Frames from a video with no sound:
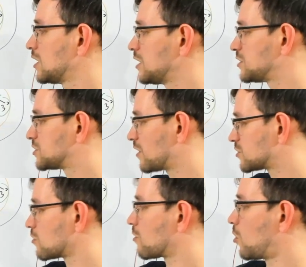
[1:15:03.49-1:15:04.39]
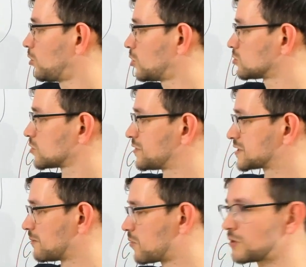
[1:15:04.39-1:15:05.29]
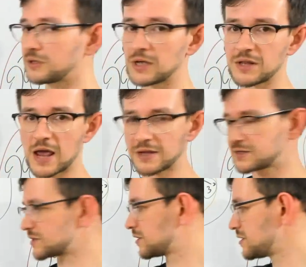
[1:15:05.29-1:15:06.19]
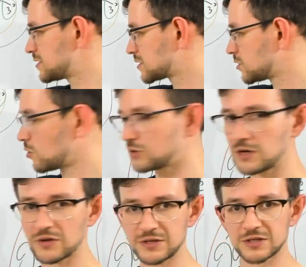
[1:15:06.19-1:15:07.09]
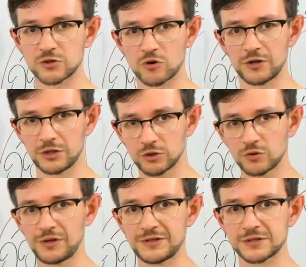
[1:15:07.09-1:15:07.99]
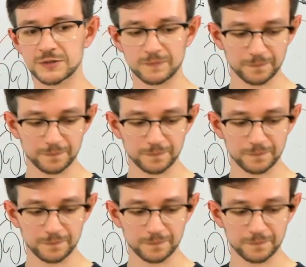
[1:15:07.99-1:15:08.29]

It iterates all nodes of this component and adds this centroid into the list.